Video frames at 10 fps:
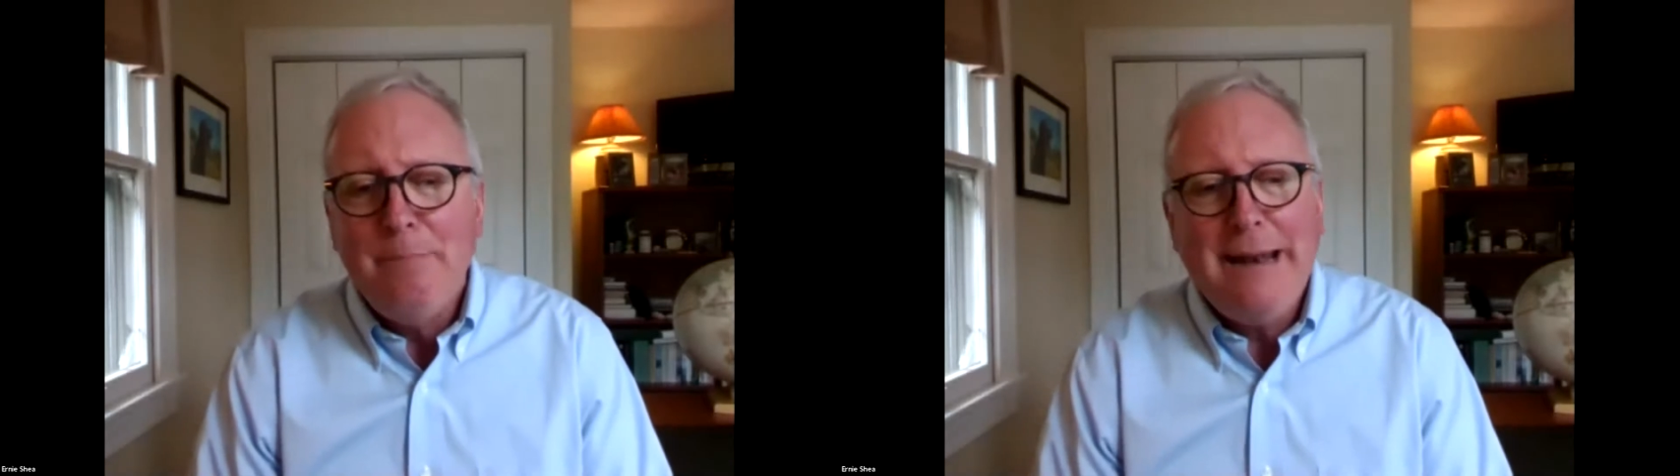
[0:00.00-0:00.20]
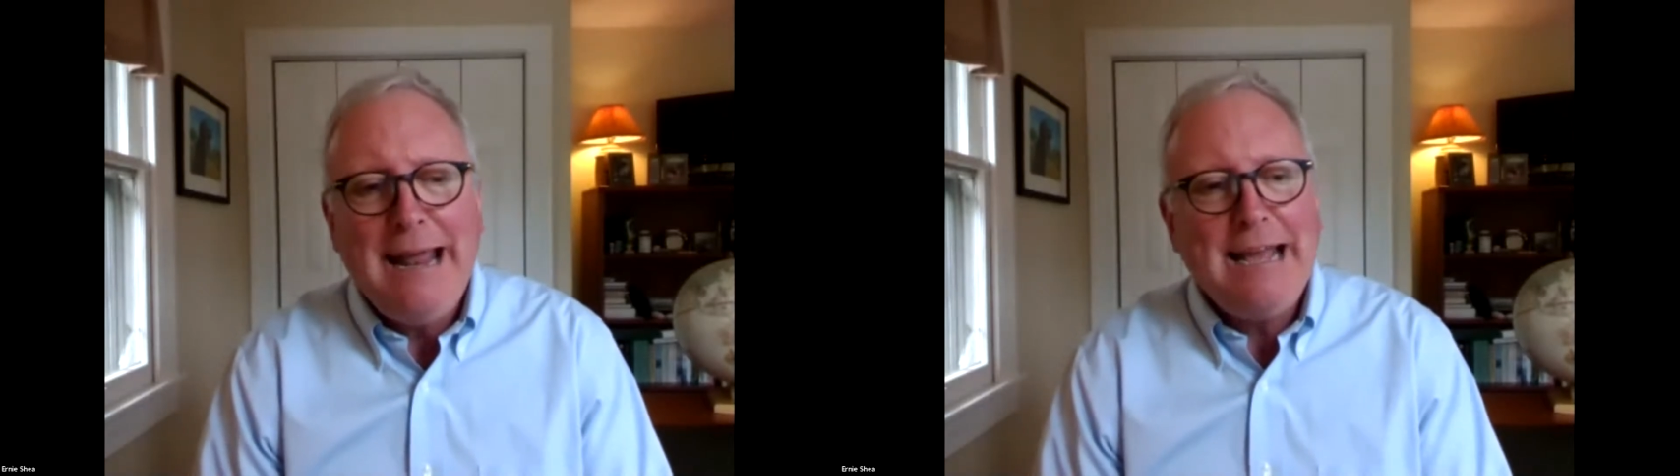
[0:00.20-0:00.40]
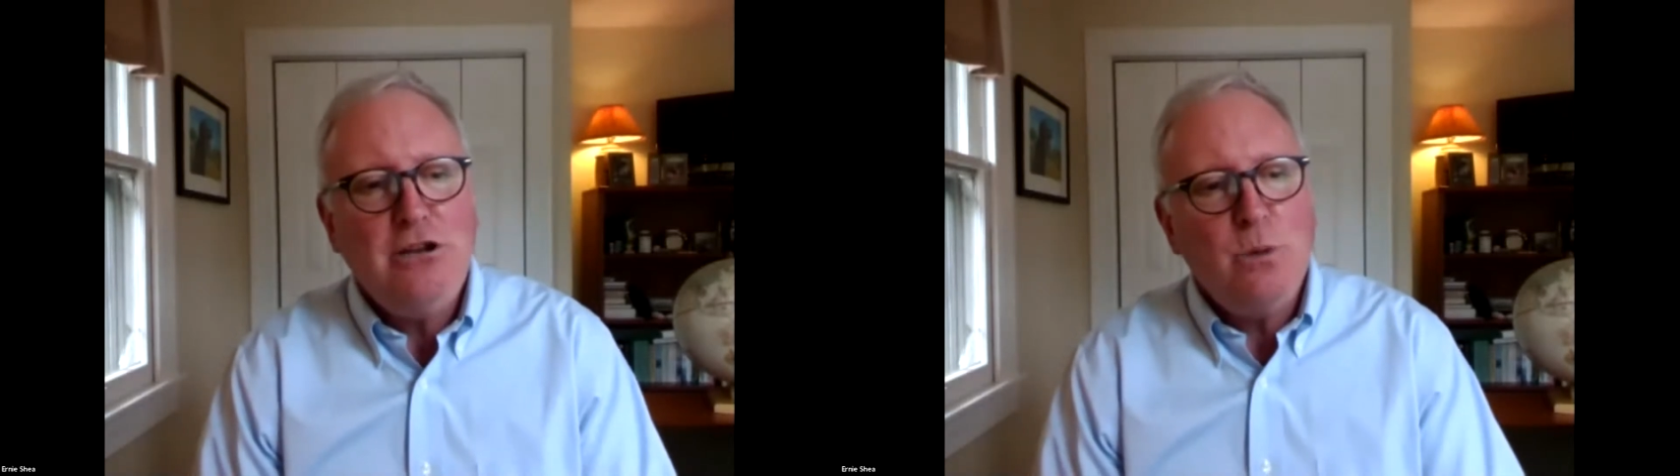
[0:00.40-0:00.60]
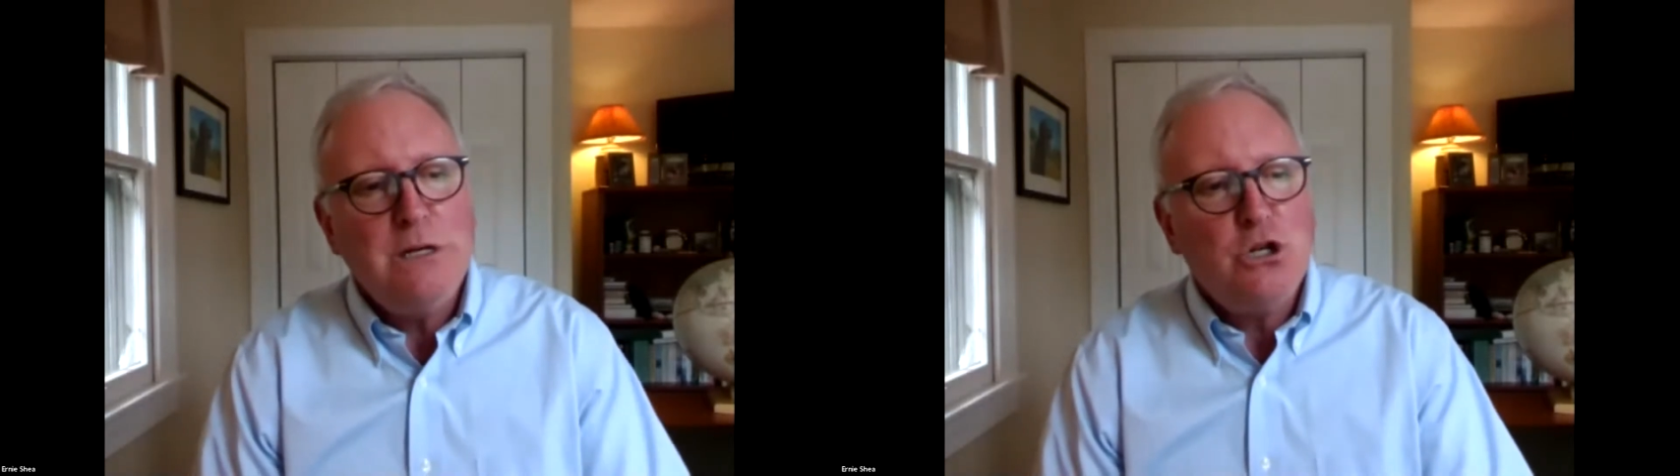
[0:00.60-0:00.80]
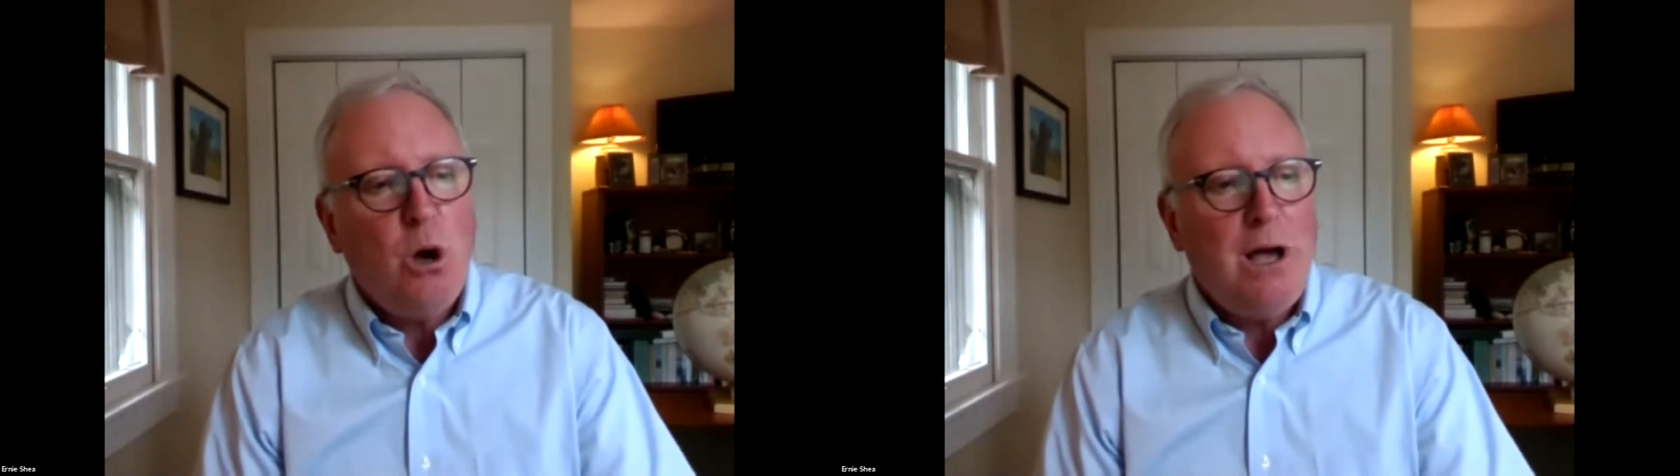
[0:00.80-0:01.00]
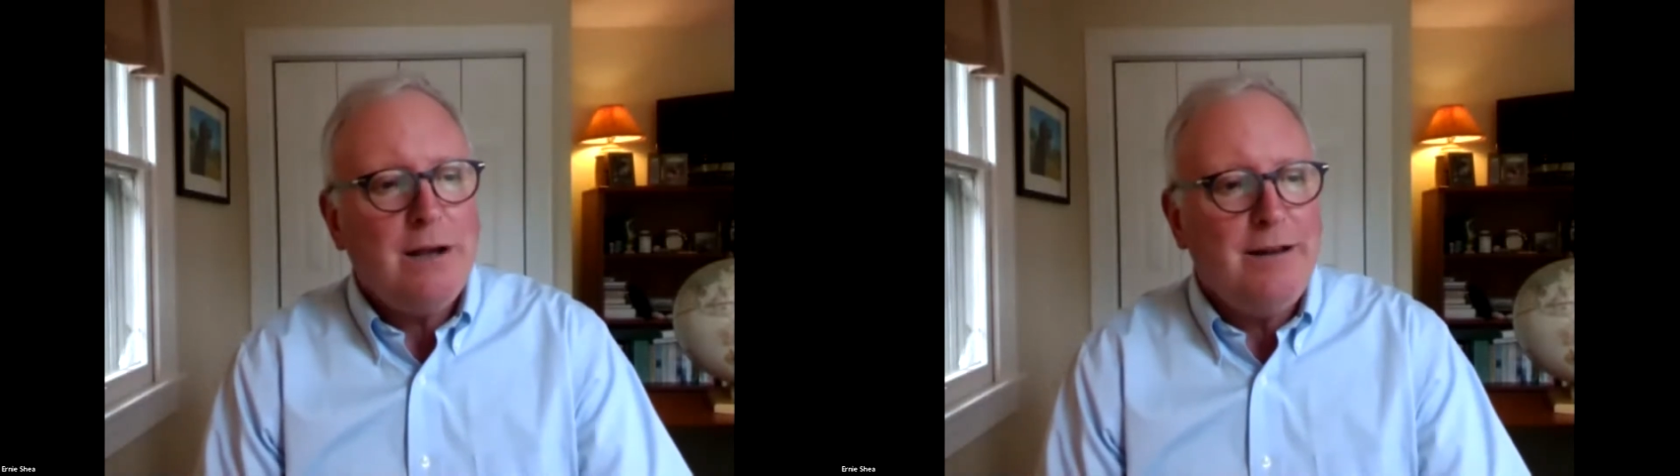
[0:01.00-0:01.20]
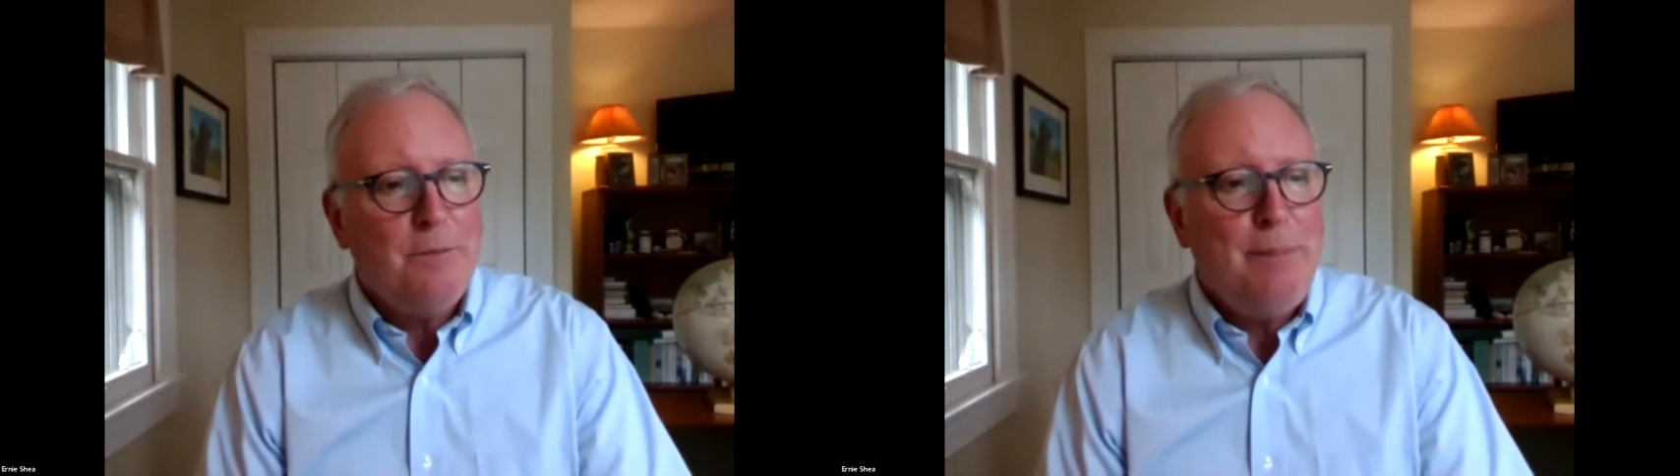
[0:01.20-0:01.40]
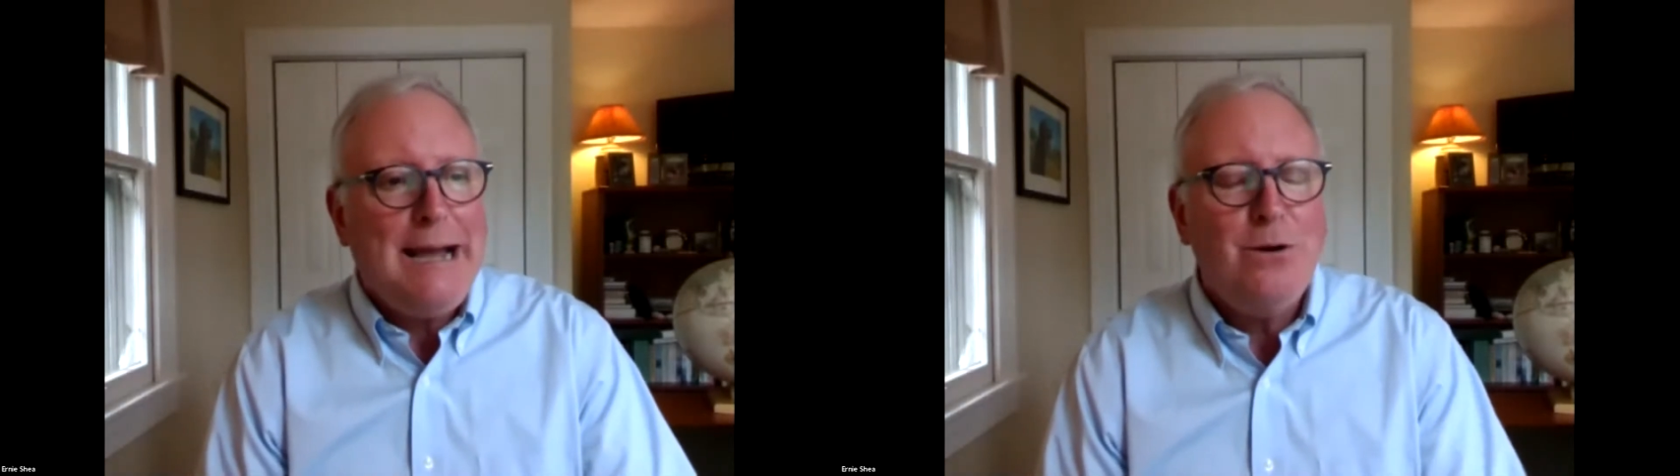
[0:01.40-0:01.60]
But Ed, you had talked
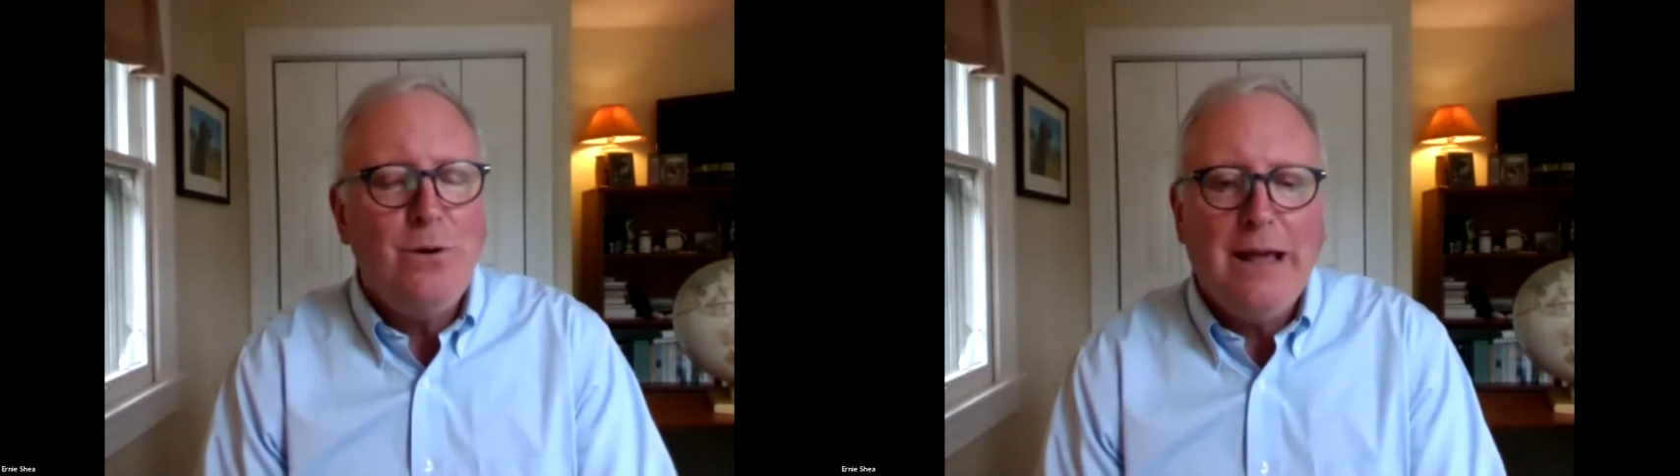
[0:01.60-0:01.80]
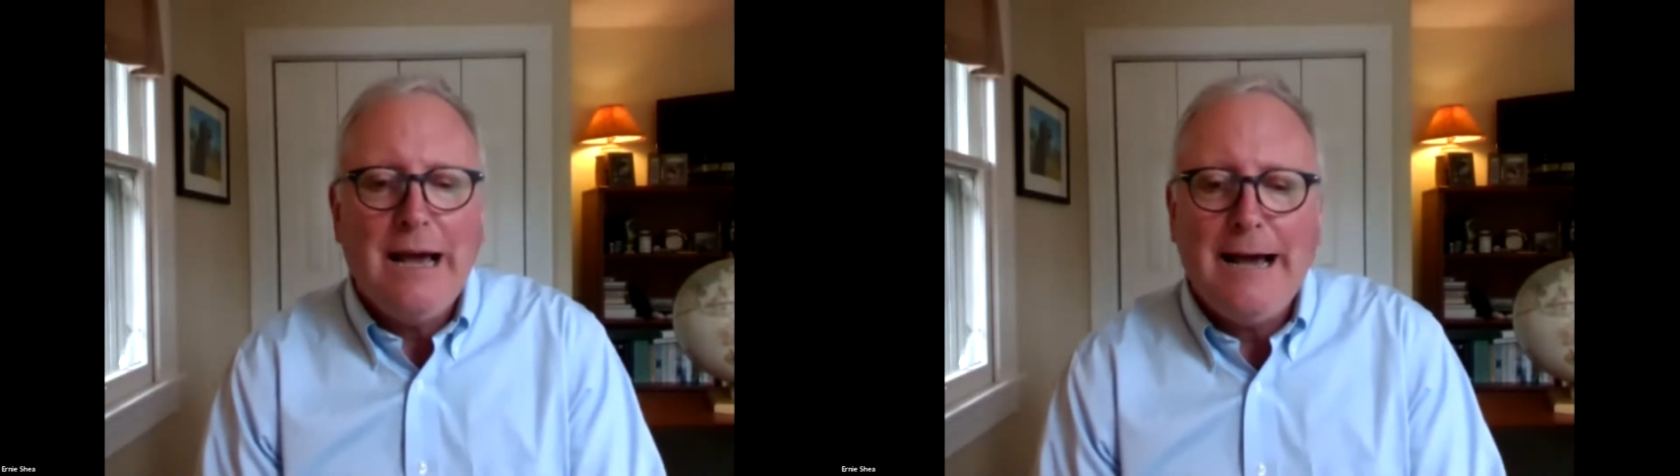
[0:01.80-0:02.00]
about